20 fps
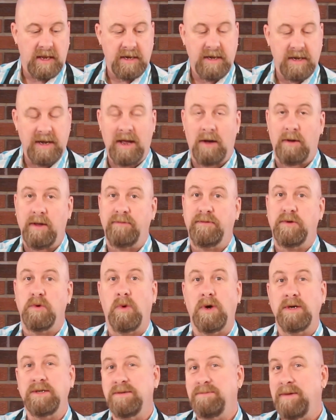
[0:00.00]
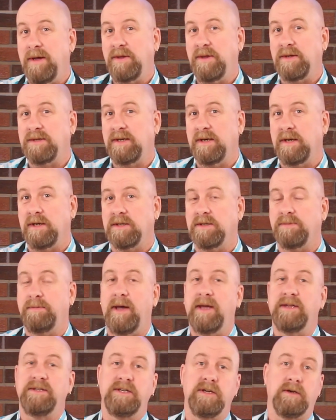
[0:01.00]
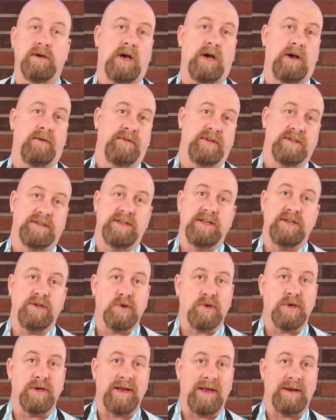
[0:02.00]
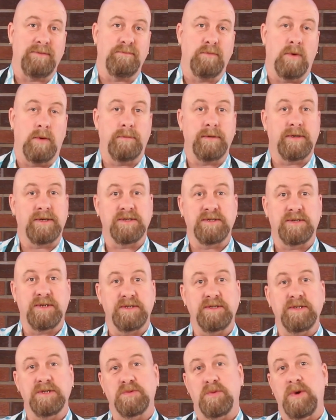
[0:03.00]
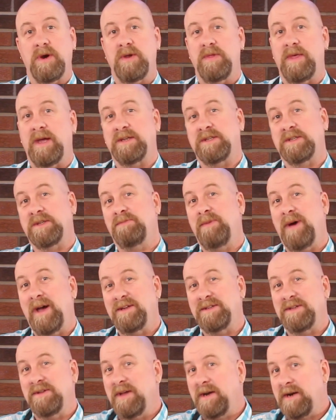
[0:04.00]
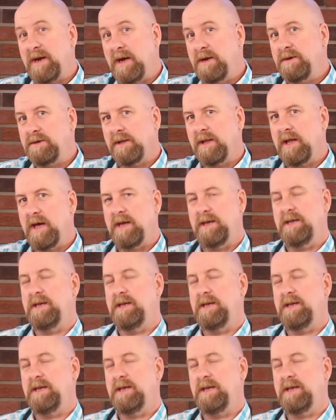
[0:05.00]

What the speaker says: Now, if you want to make this a little spicier, obviously you could add more, because this is where that spice and that underlying